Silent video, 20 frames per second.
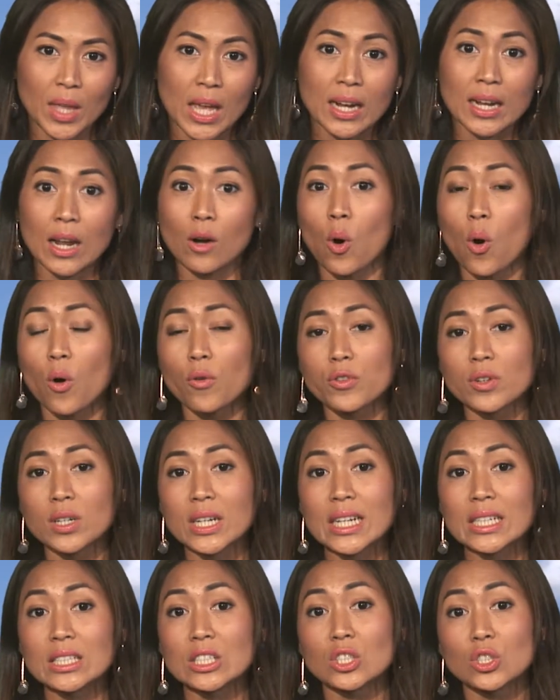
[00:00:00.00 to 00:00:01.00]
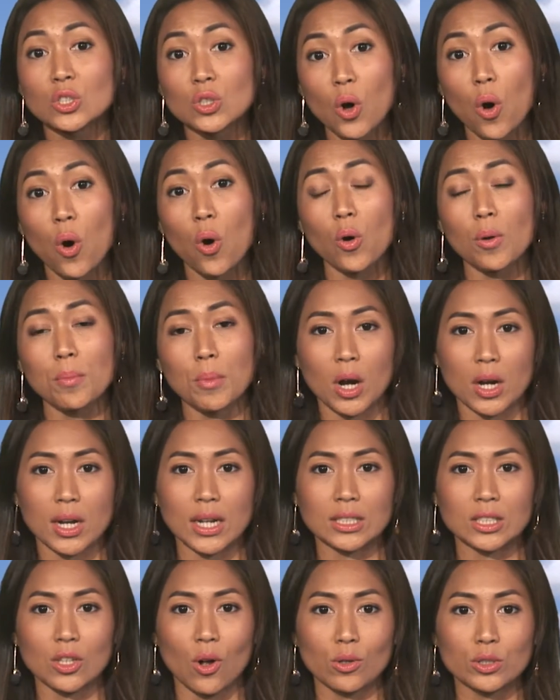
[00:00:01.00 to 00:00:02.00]
Now, over in Seoul,
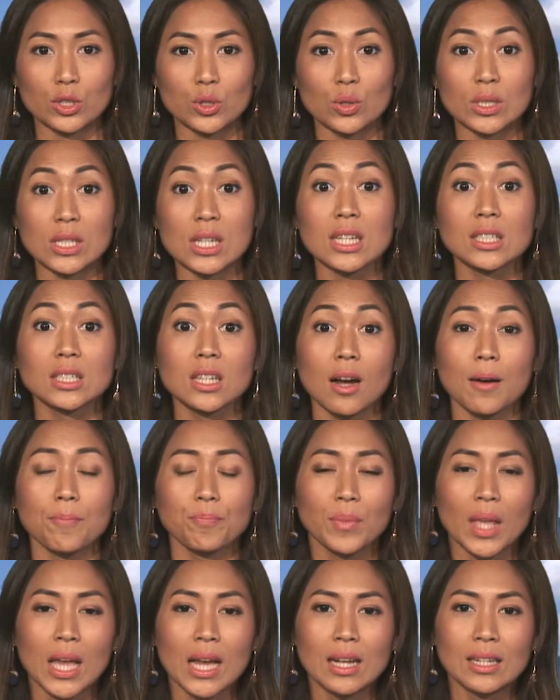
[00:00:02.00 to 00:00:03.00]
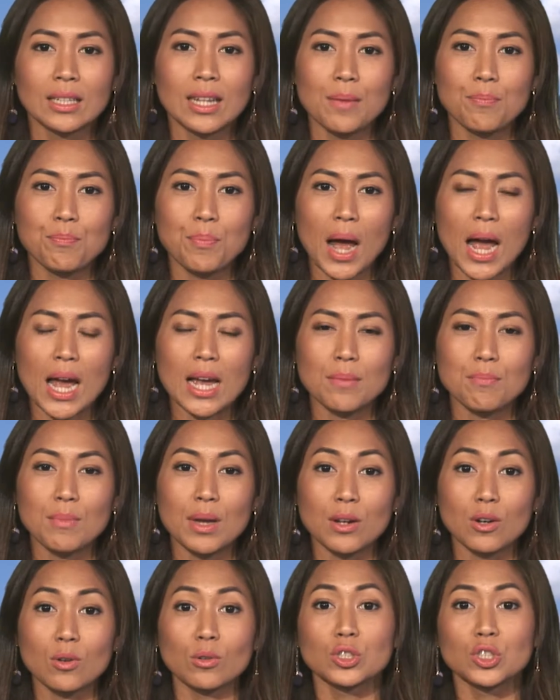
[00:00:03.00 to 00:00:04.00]
markets also ticked up, led by
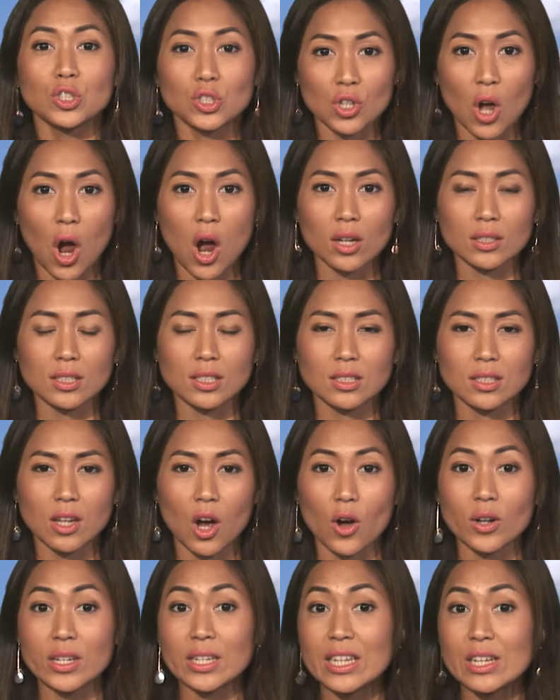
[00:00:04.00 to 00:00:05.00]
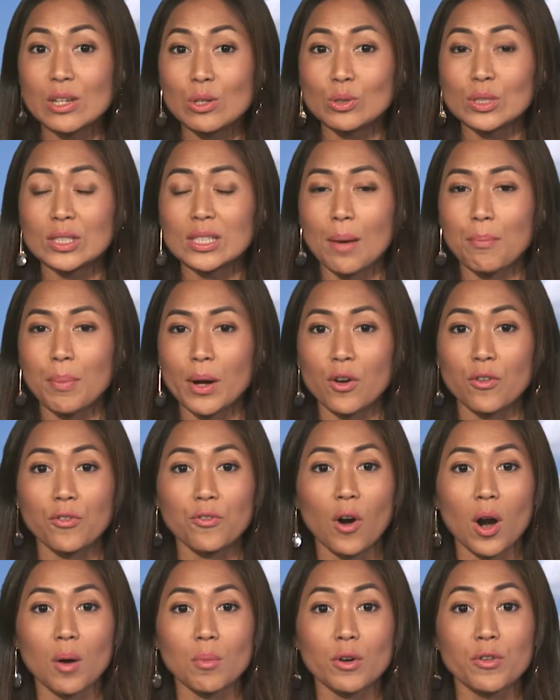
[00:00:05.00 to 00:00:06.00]
medical stocks on news that
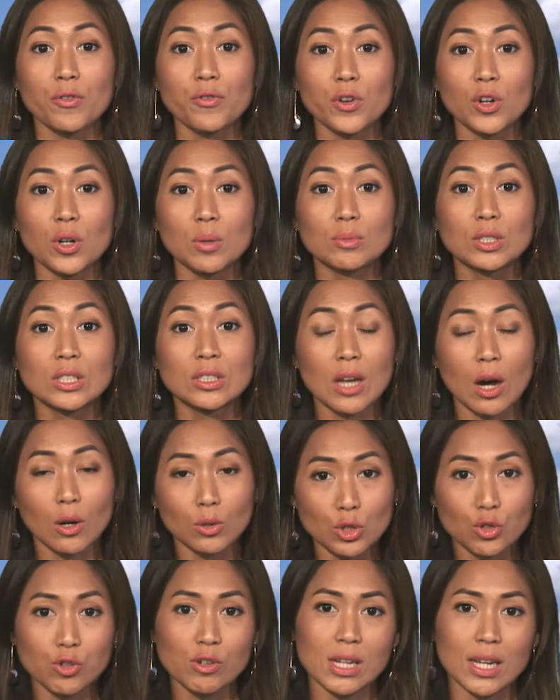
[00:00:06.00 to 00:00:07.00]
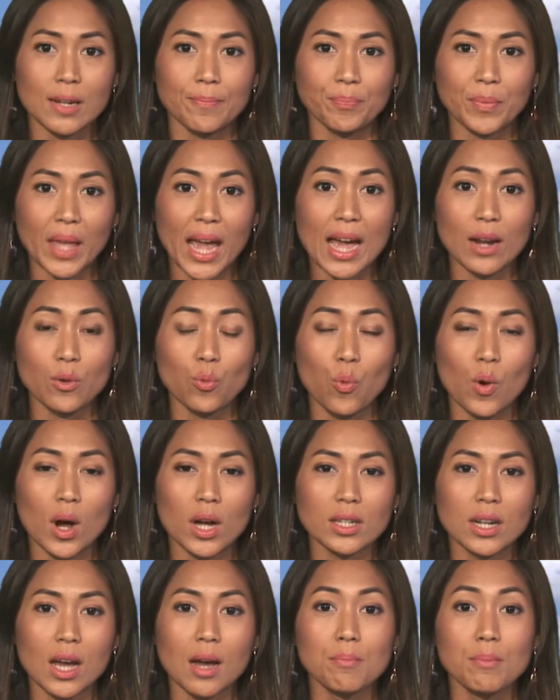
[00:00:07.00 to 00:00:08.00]
biopharma firm Celltrion had
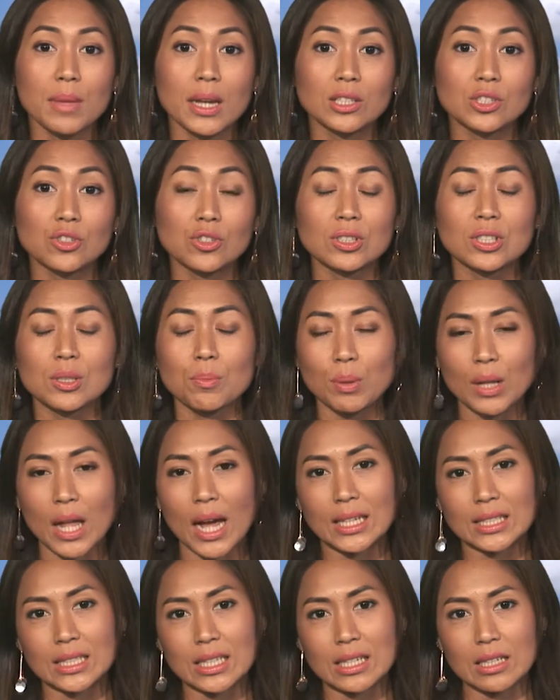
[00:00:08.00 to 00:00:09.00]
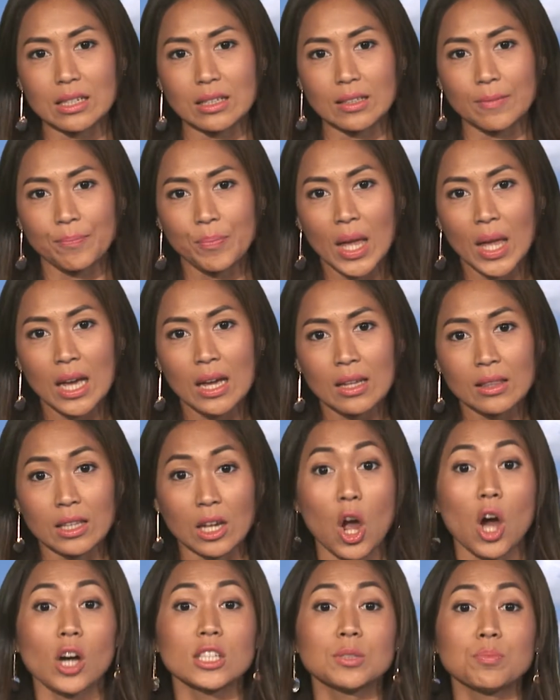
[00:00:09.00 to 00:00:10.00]
won a major supply deal the
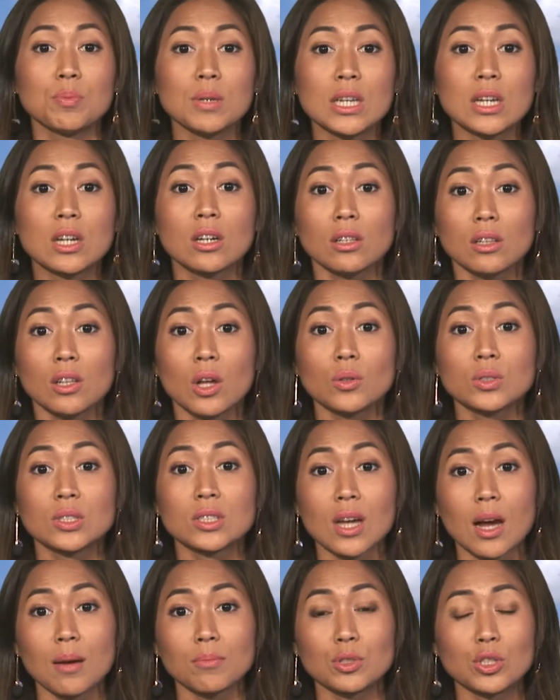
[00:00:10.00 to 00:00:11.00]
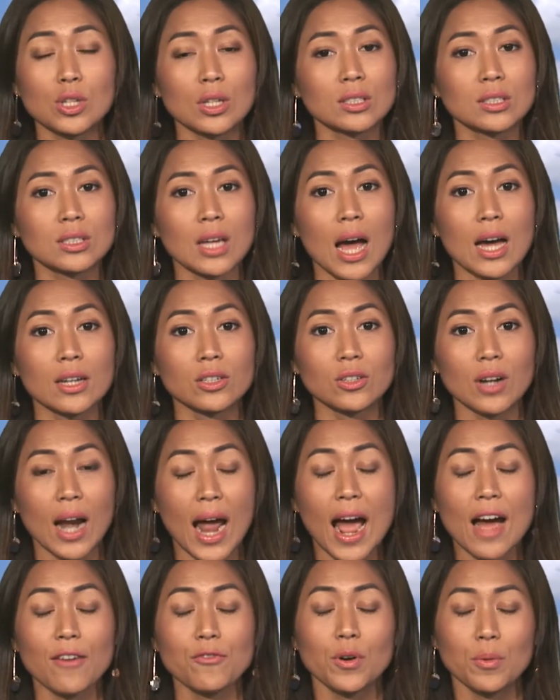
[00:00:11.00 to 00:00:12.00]
Kospi closed up just under
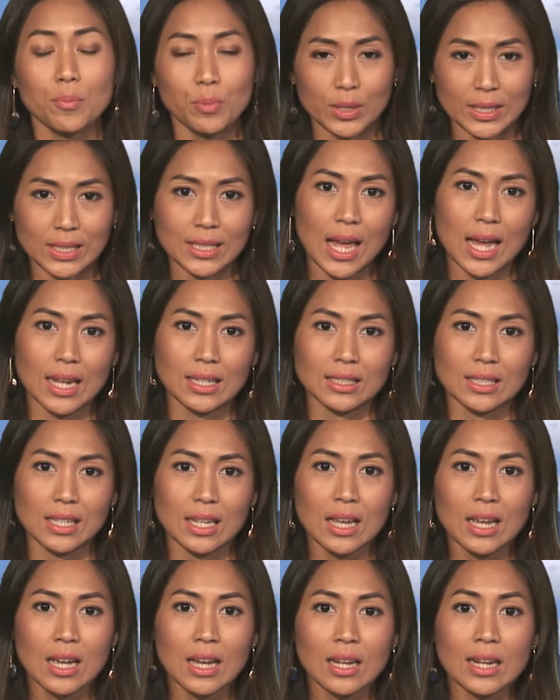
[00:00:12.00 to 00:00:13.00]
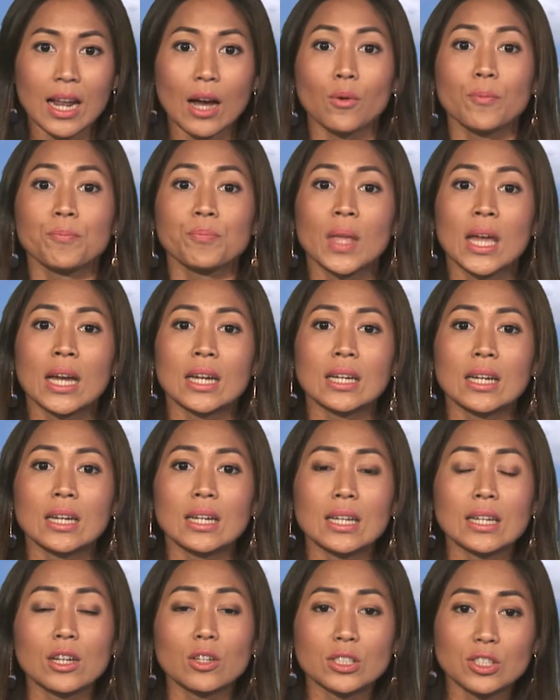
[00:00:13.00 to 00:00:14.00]
half a percent. Now, uh,
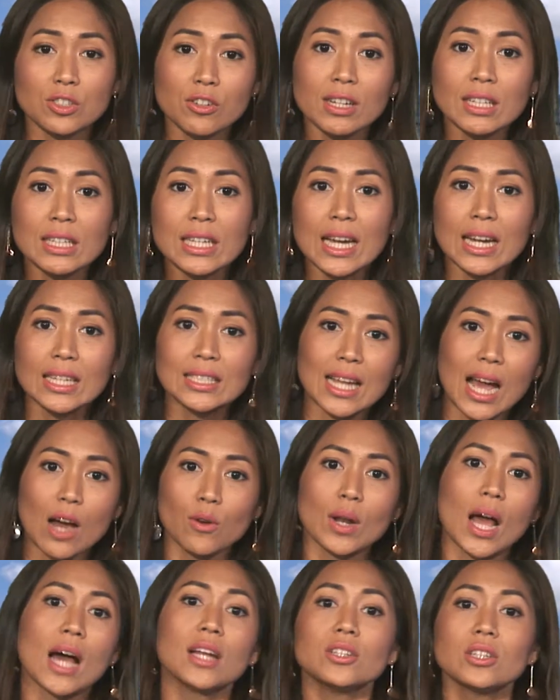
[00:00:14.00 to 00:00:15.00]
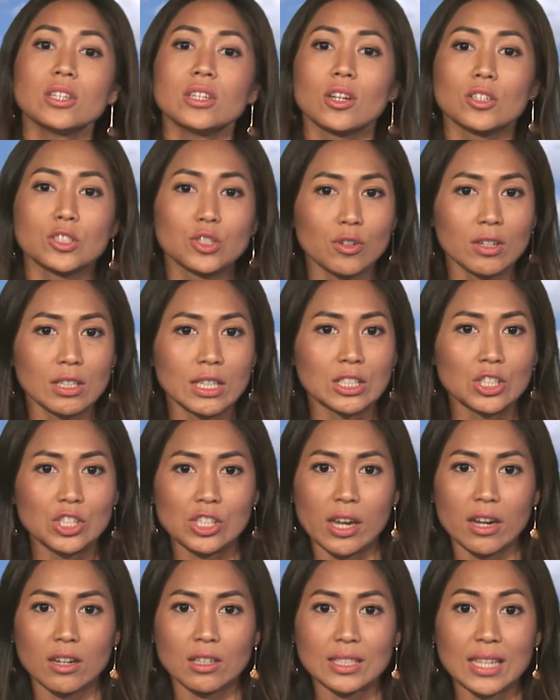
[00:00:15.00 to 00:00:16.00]
in Australia, down under Australian
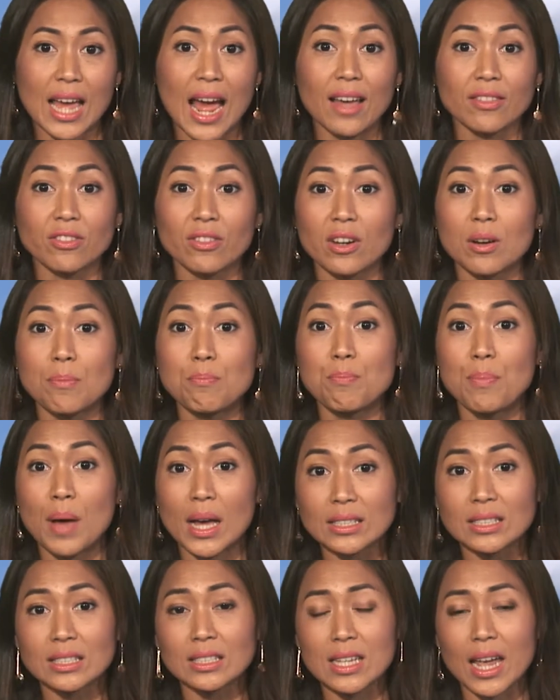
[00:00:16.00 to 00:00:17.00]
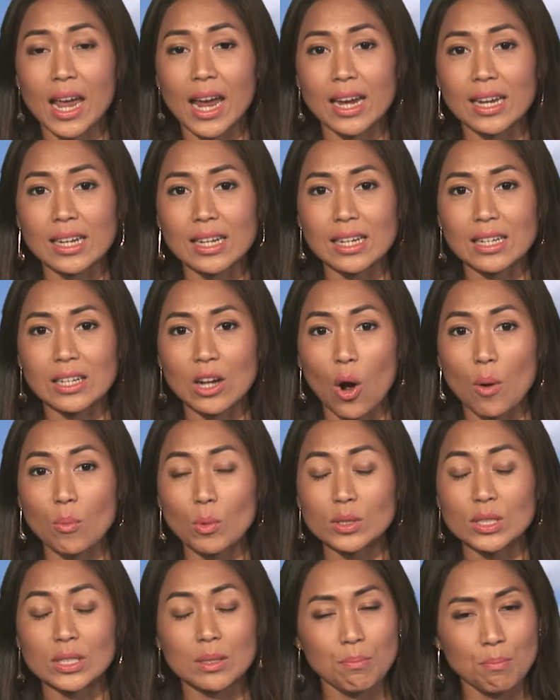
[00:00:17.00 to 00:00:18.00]
shares had their best day in
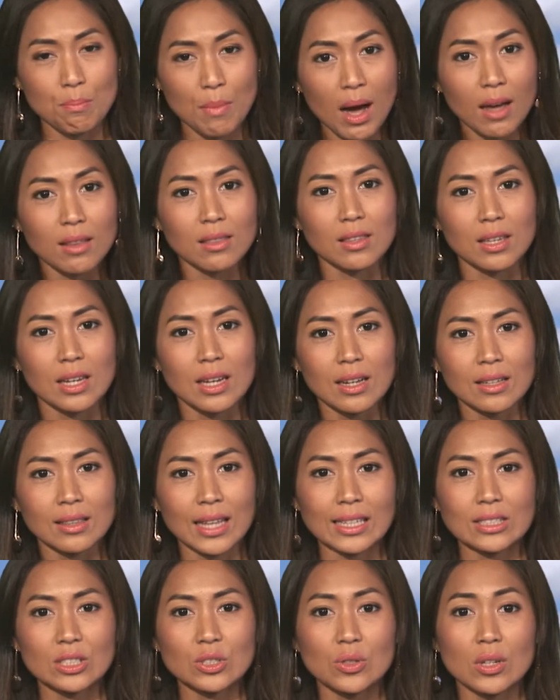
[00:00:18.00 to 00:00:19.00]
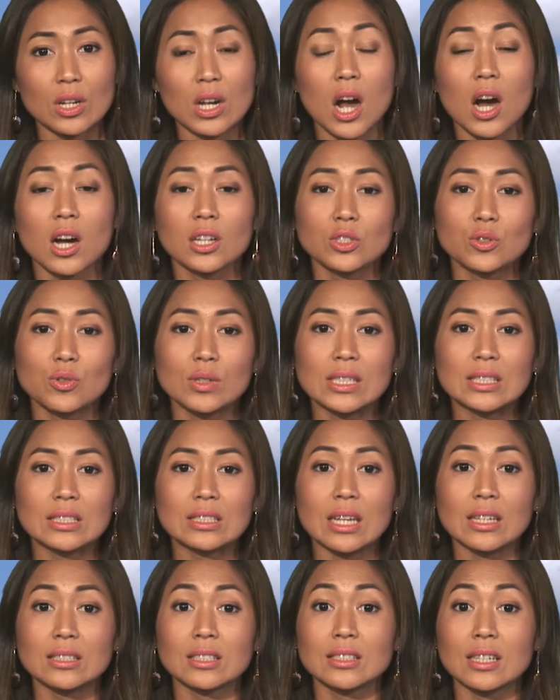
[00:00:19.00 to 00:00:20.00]
almost a month thanks to the country's
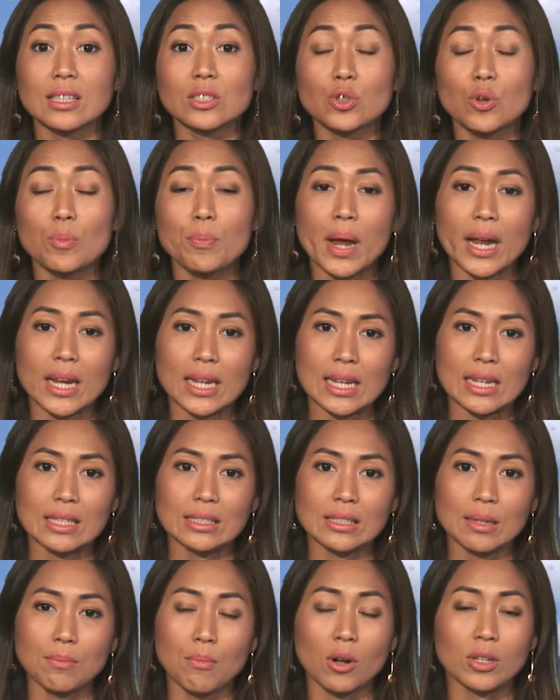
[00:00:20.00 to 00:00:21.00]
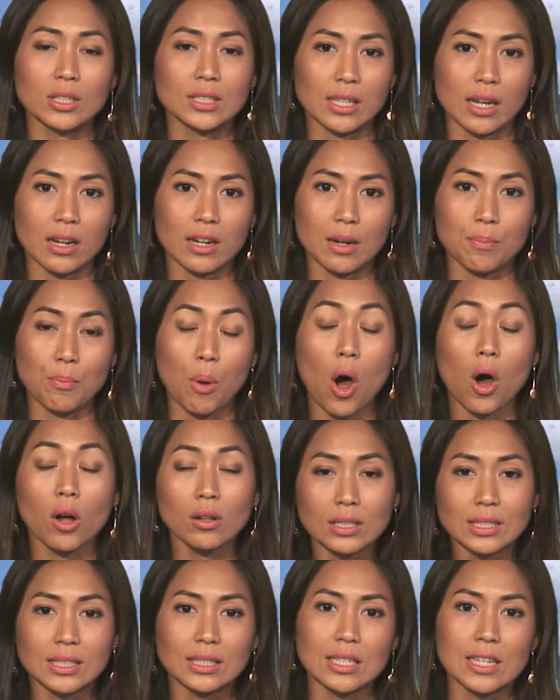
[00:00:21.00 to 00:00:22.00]
central bank easing monetary
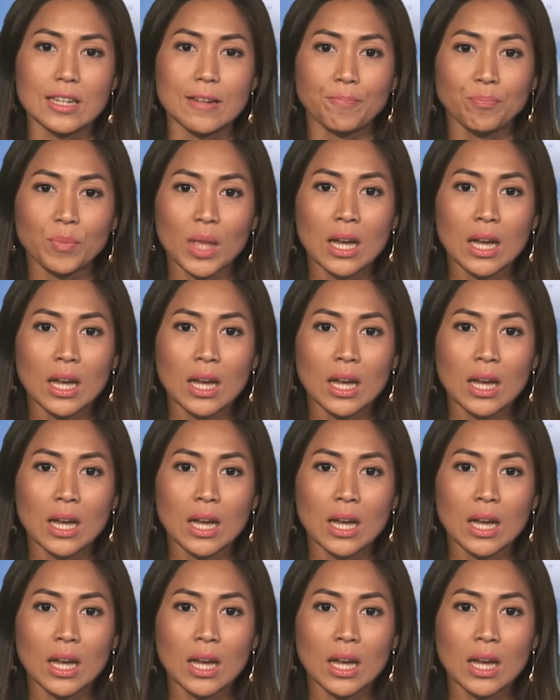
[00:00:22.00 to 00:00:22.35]
policy.